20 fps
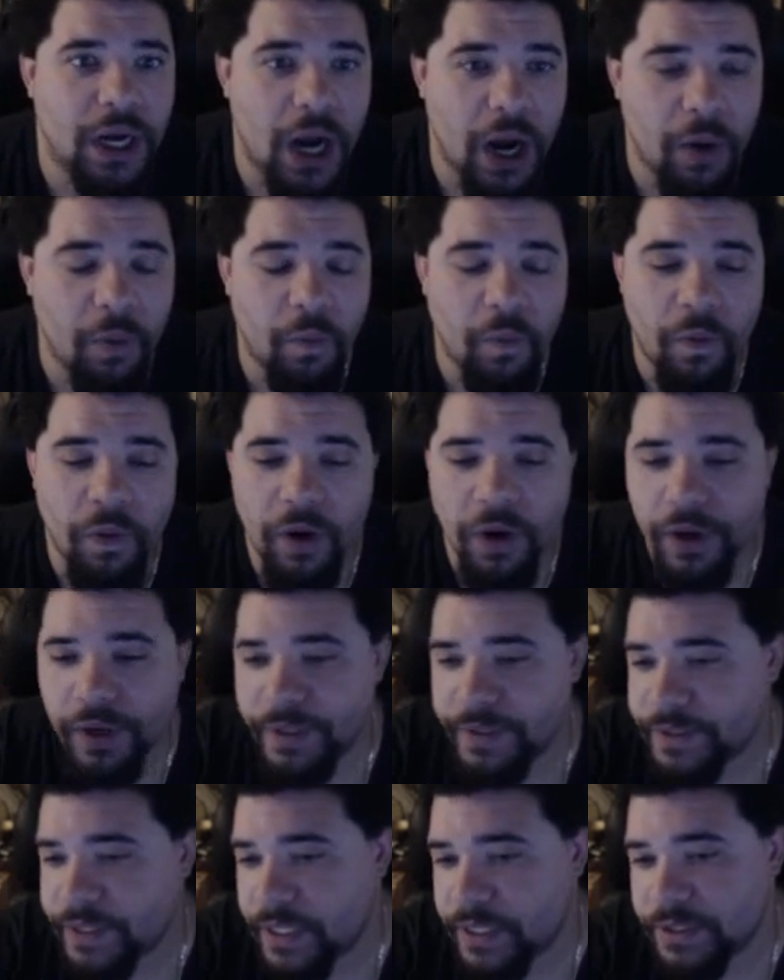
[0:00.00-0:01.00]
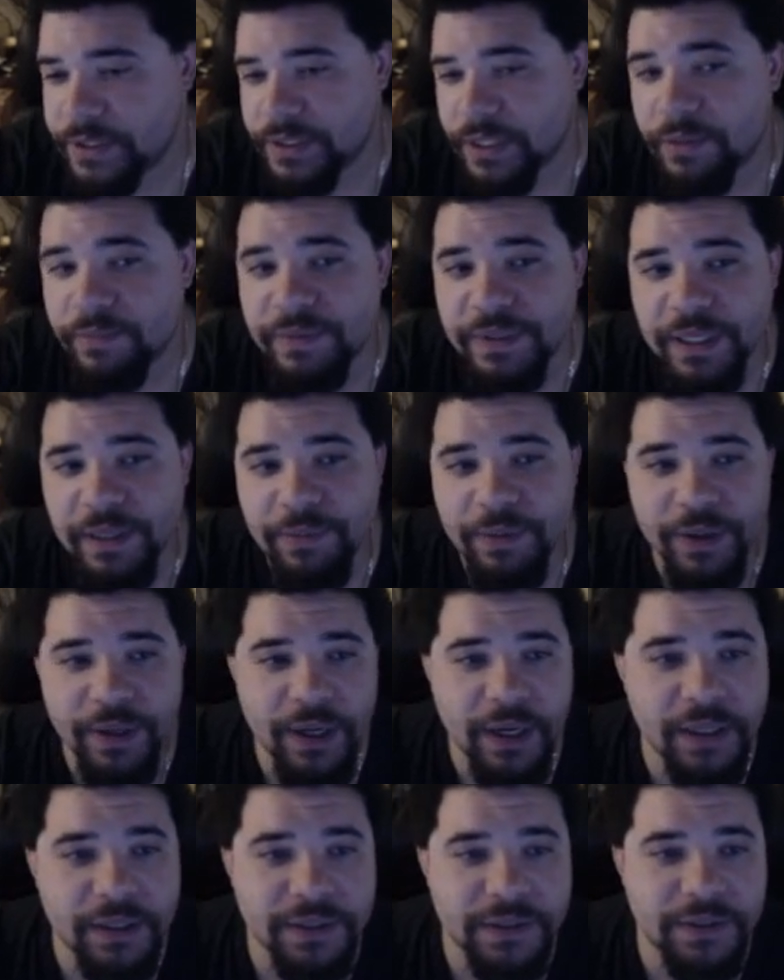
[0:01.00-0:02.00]
I want to say sub
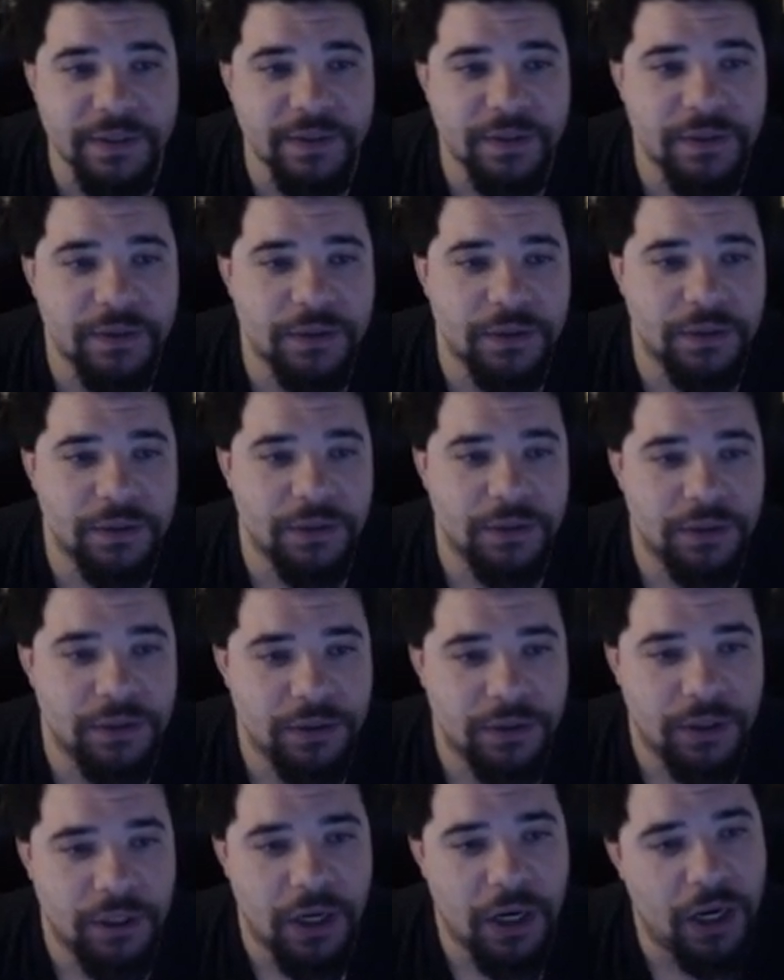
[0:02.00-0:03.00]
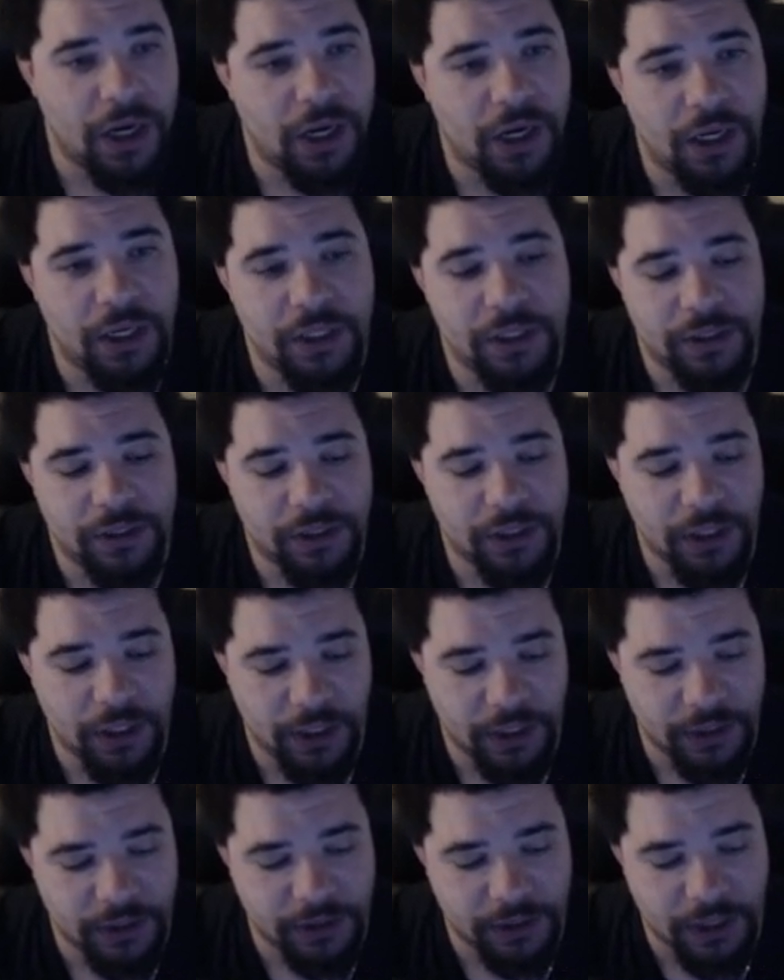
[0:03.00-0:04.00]
DPS. Uh,
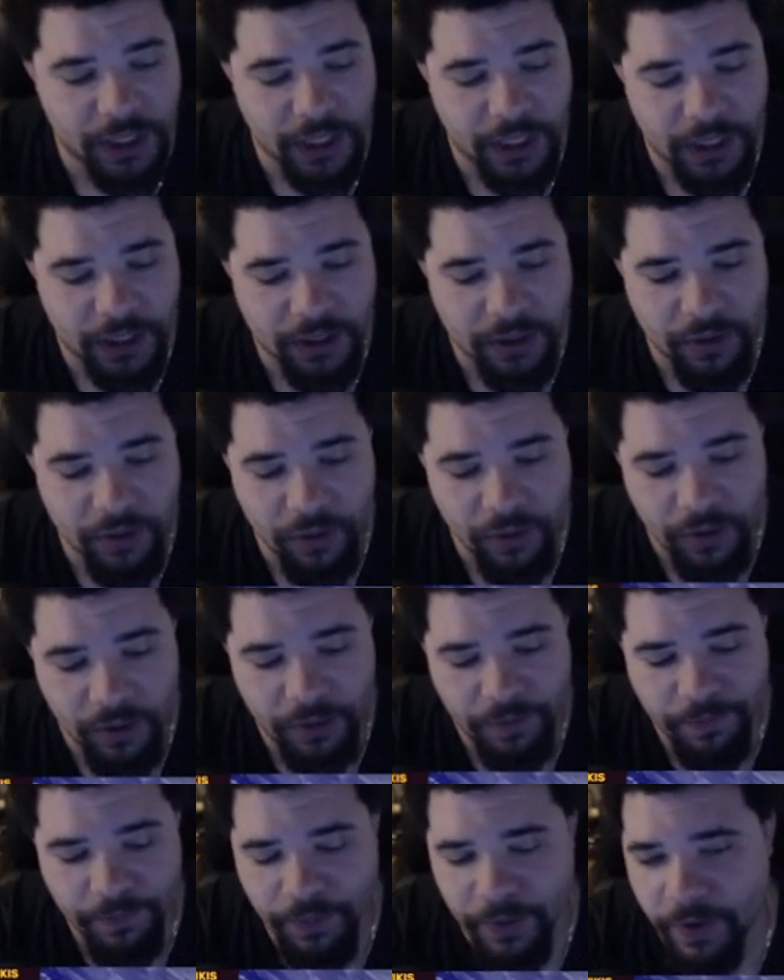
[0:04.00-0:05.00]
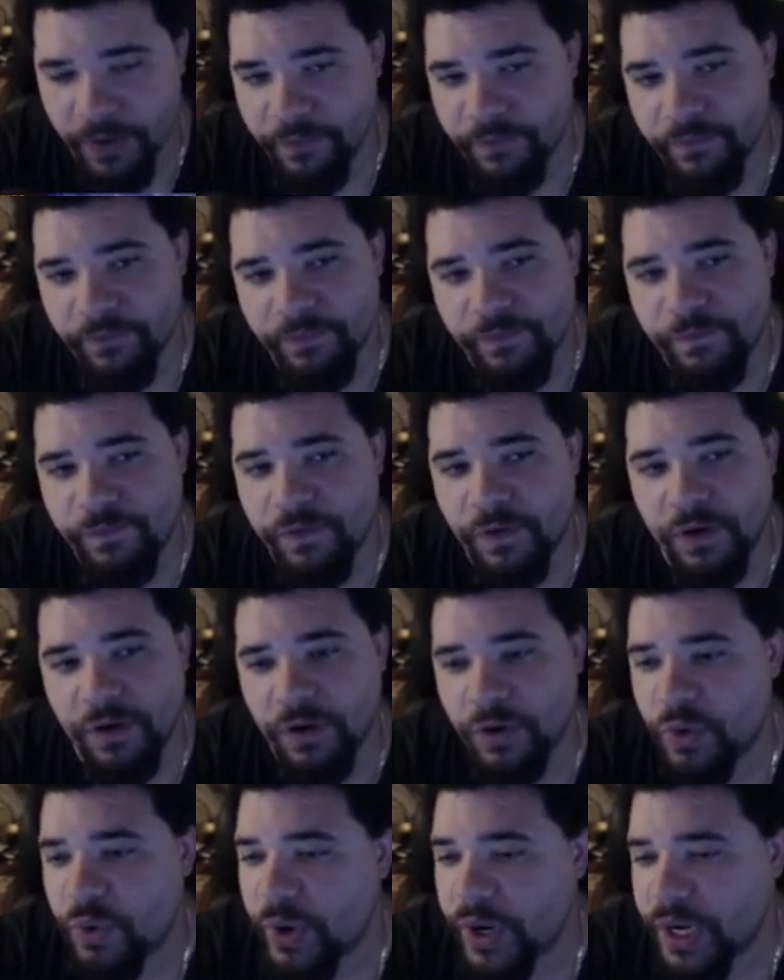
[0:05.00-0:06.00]
it like, but
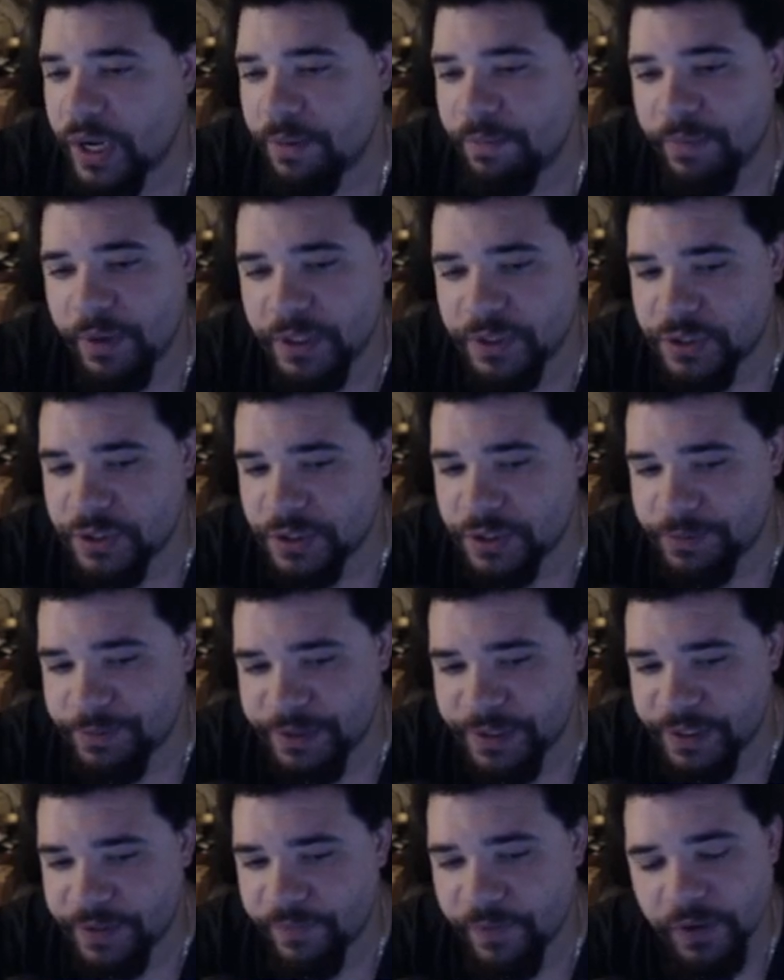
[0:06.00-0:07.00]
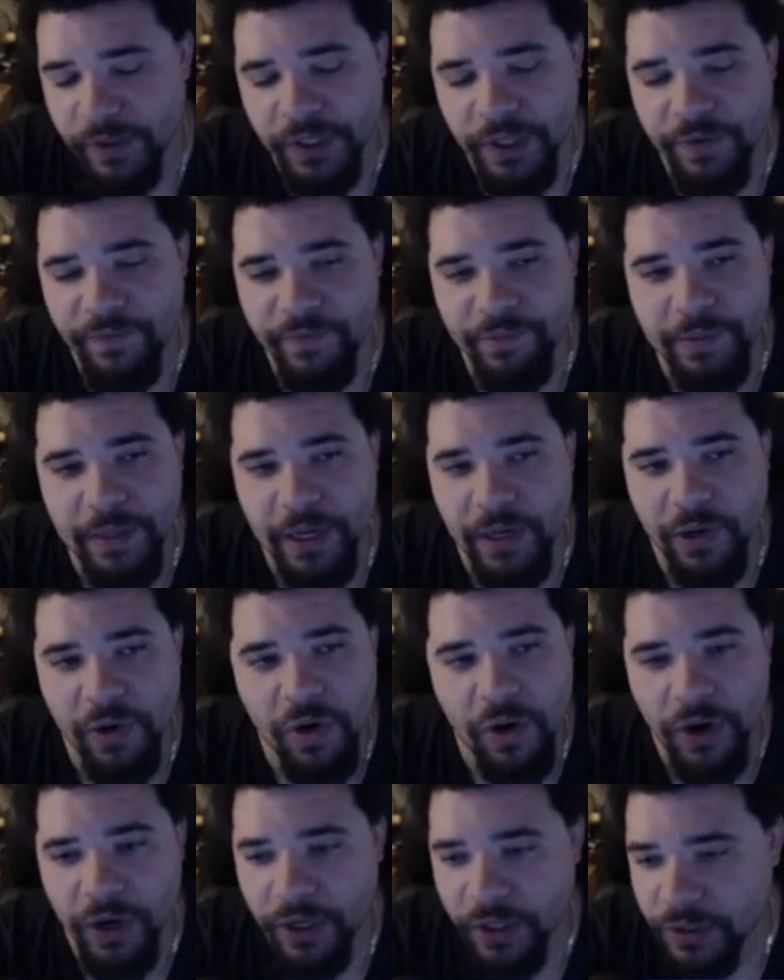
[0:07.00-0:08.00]
for quick and busters specifically, if you plan on
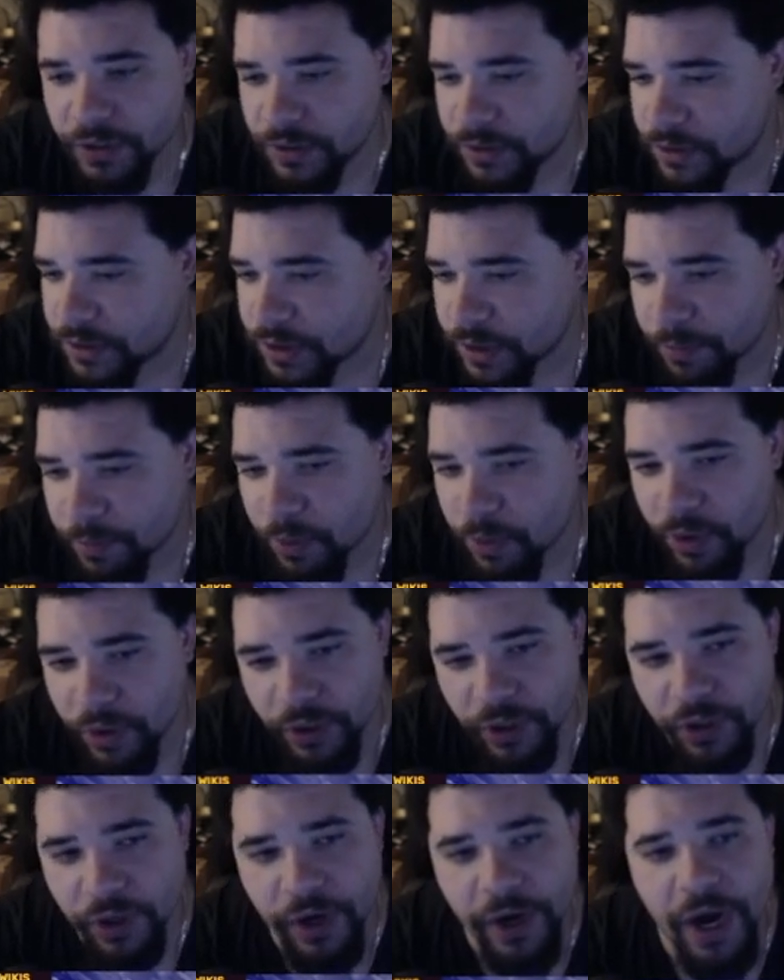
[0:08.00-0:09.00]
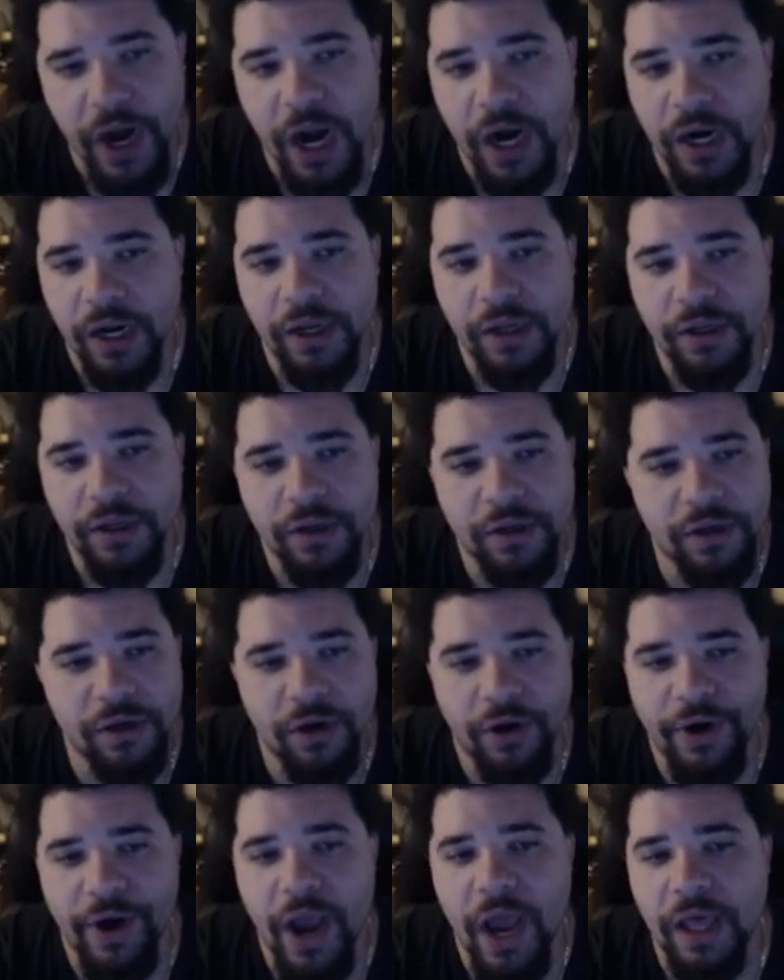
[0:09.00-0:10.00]
carding support, you're not
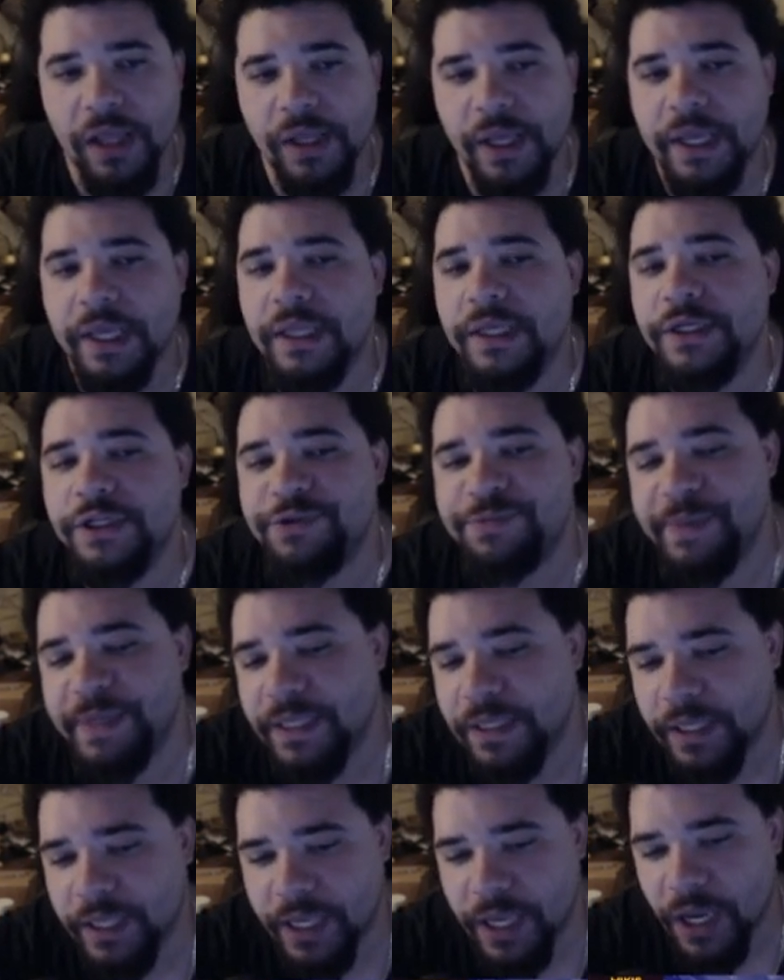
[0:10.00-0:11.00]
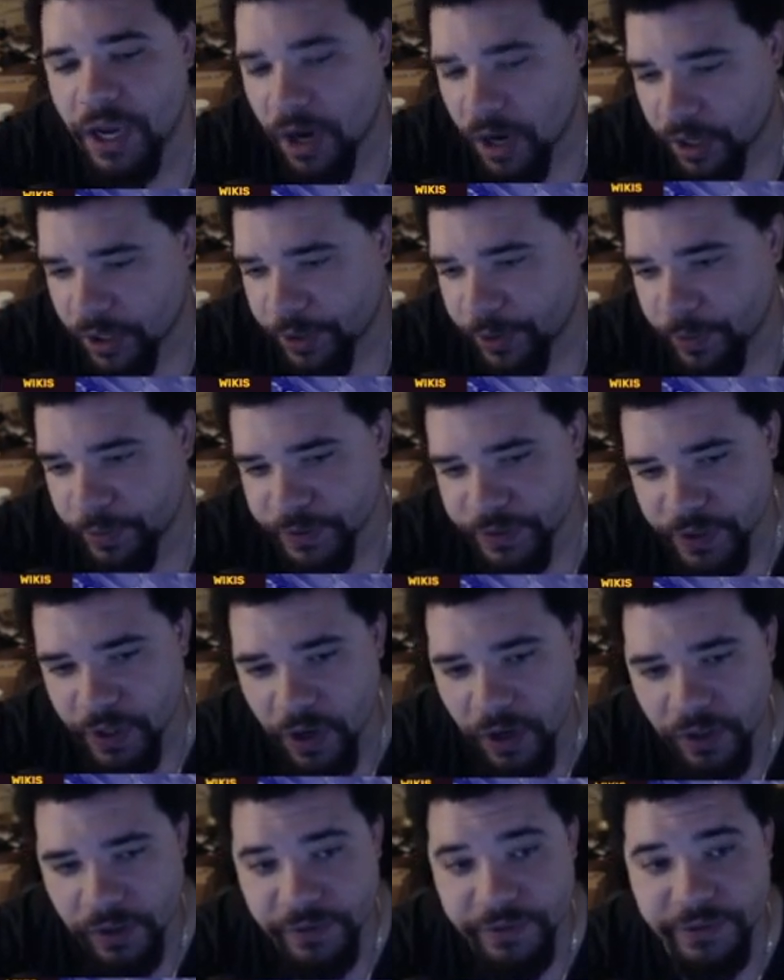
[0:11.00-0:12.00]
you're not likely to be clicking Hakuno's
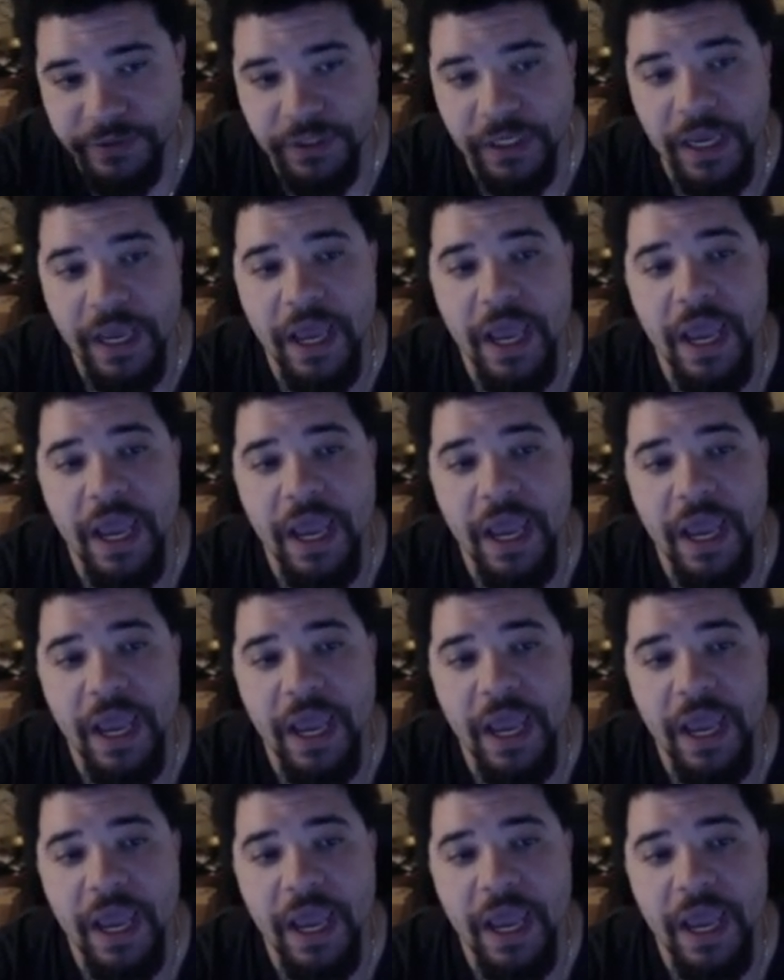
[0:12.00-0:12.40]
cards